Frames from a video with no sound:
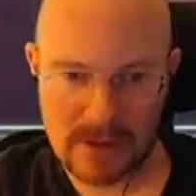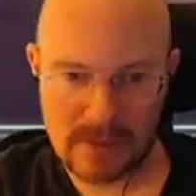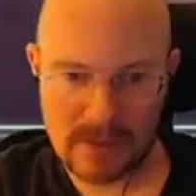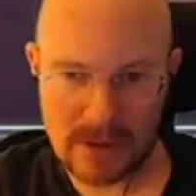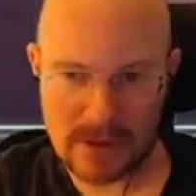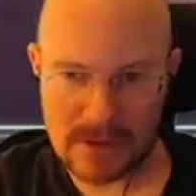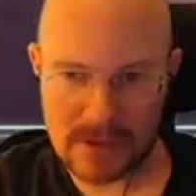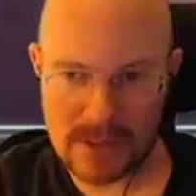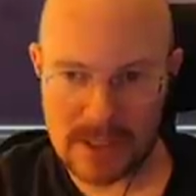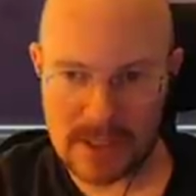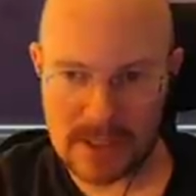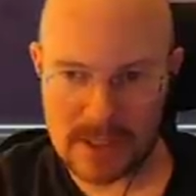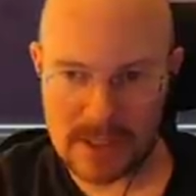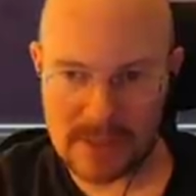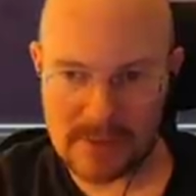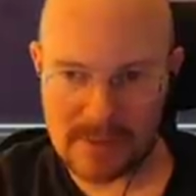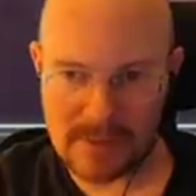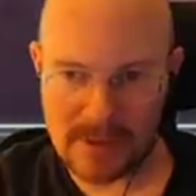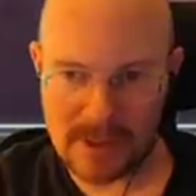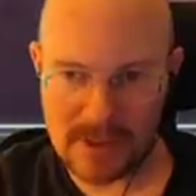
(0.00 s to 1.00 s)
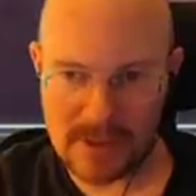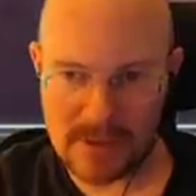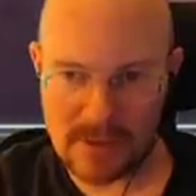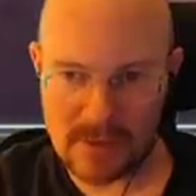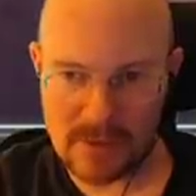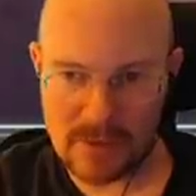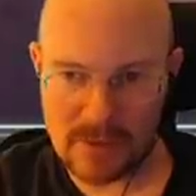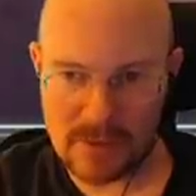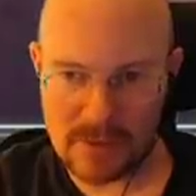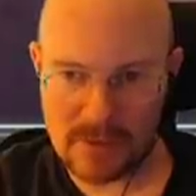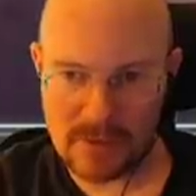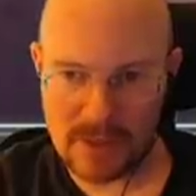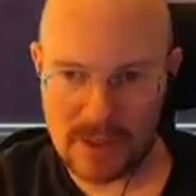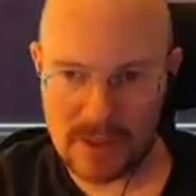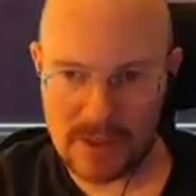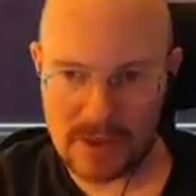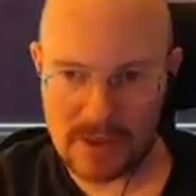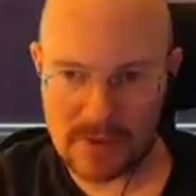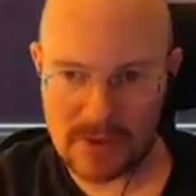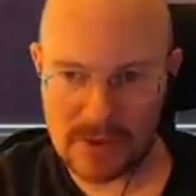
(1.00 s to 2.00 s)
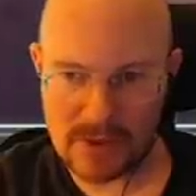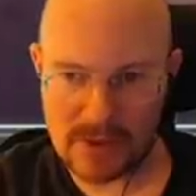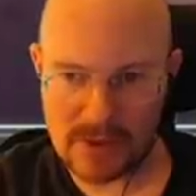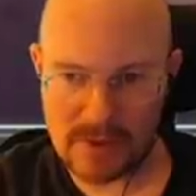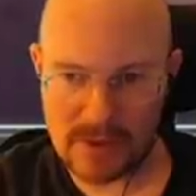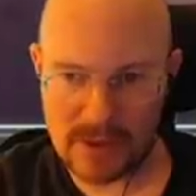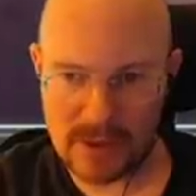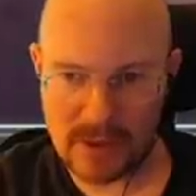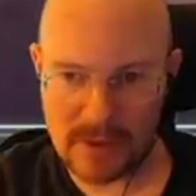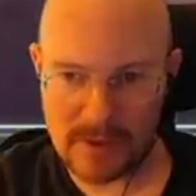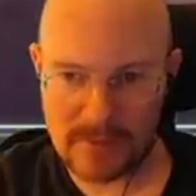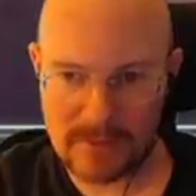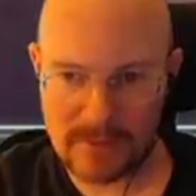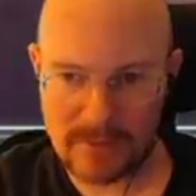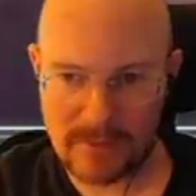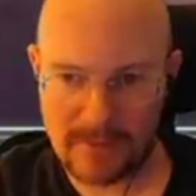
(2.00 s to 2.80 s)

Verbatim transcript: Wow, this guy's got some great do great doges over there.